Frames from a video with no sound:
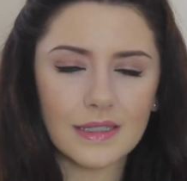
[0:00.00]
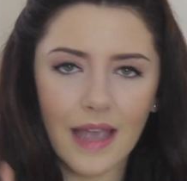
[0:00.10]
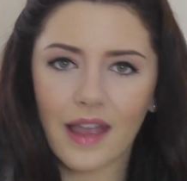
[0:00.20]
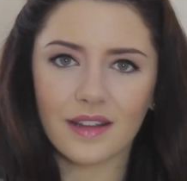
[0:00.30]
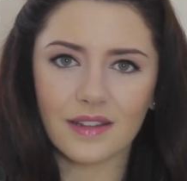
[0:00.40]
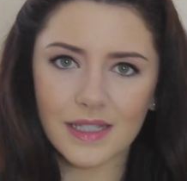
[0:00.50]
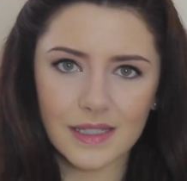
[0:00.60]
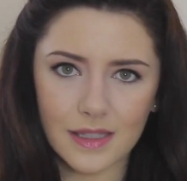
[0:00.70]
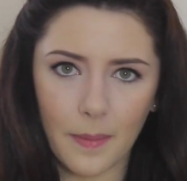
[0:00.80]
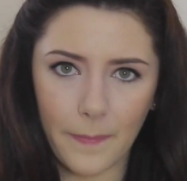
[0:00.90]
saying that this
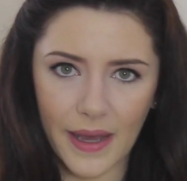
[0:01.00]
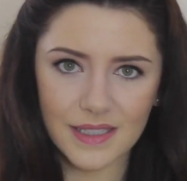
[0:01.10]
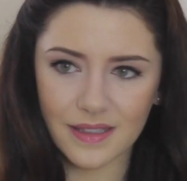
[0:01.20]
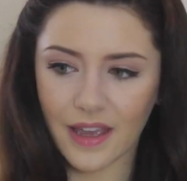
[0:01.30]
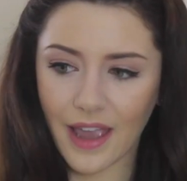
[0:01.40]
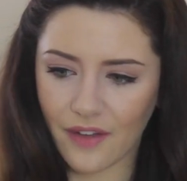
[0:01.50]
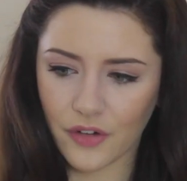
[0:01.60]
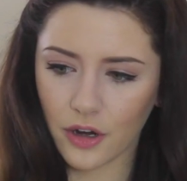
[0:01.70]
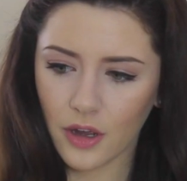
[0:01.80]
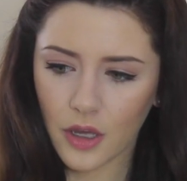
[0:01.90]
is the best thing
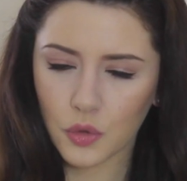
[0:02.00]
ever.